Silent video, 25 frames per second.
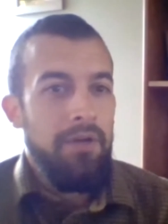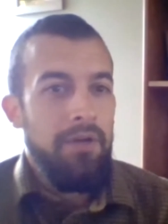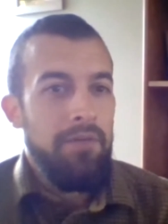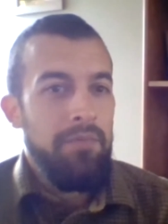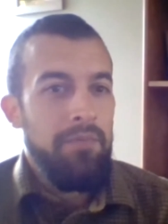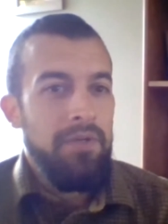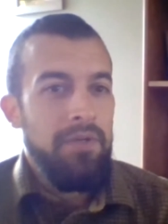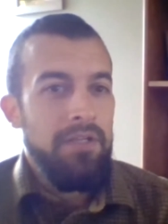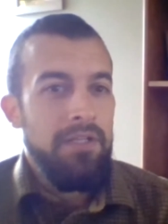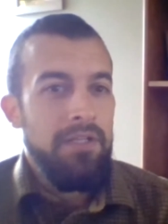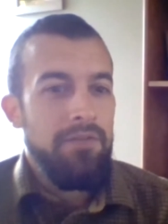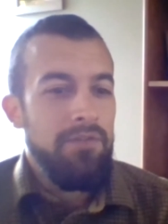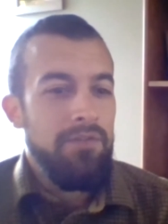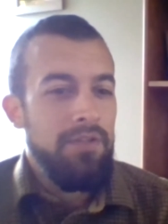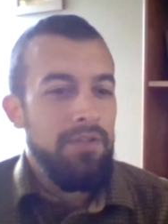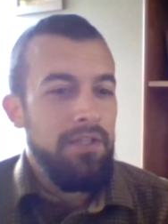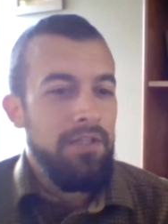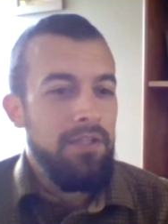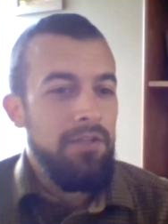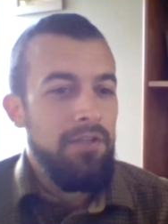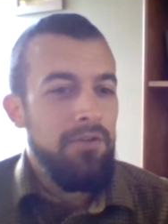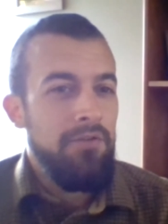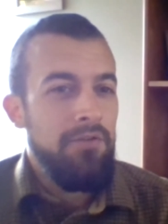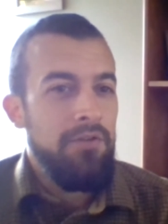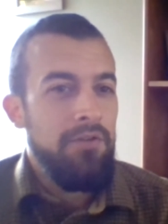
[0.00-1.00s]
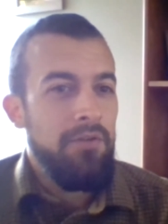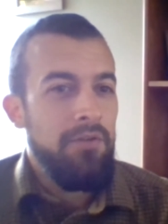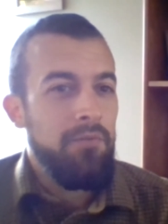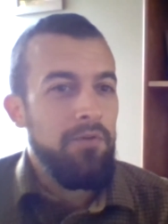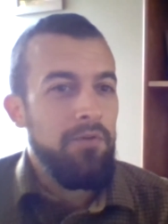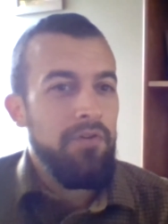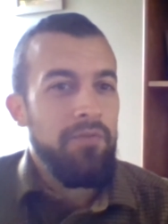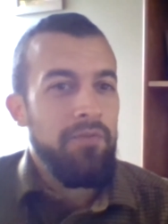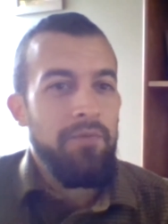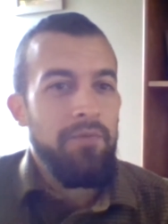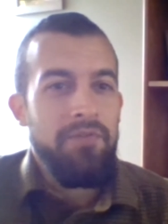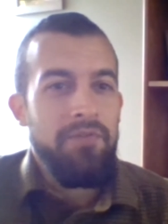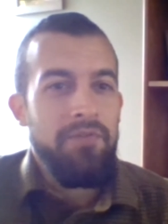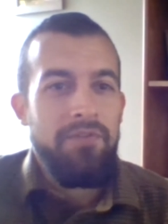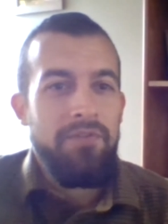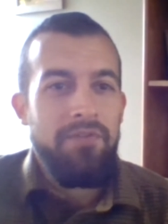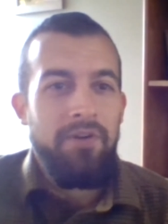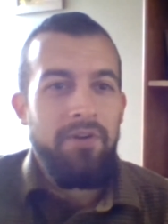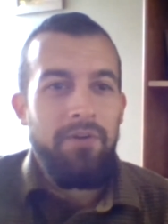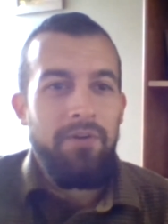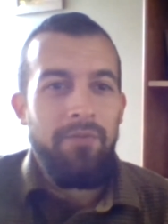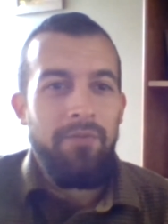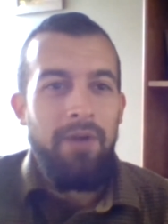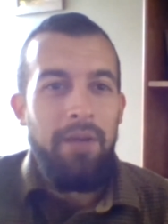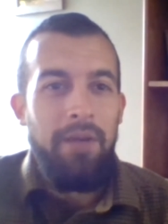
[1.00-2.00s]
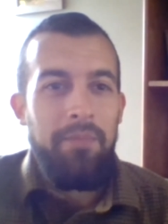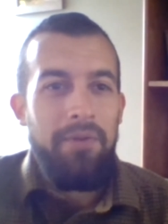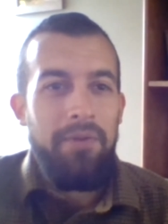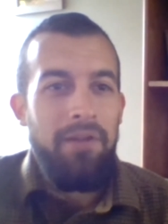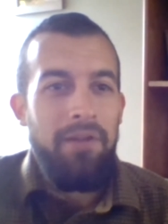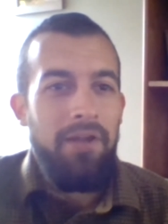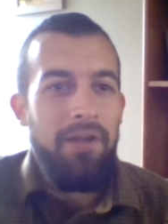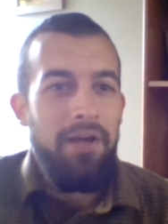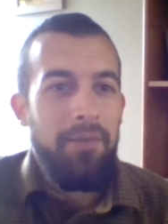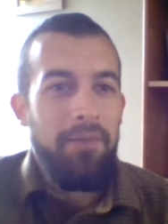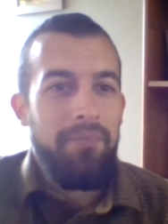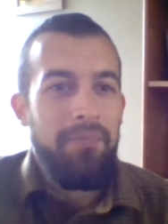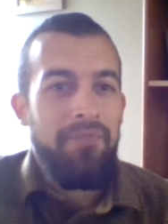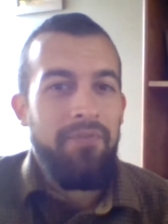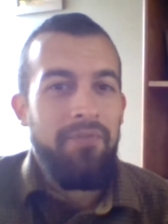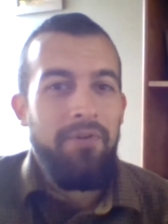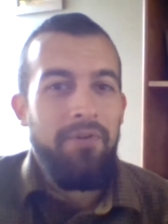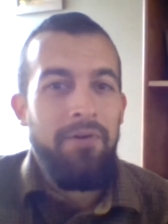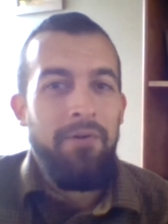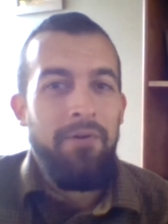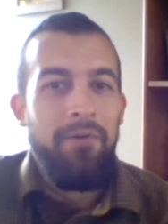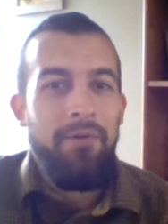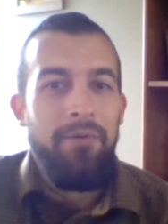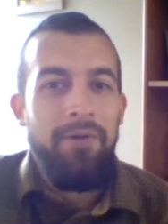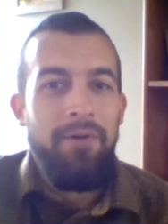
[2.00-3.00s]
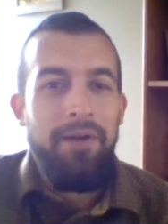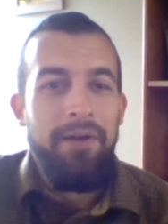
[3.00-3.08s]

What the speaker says: been given the cue that we're supposed to start wrapping up. So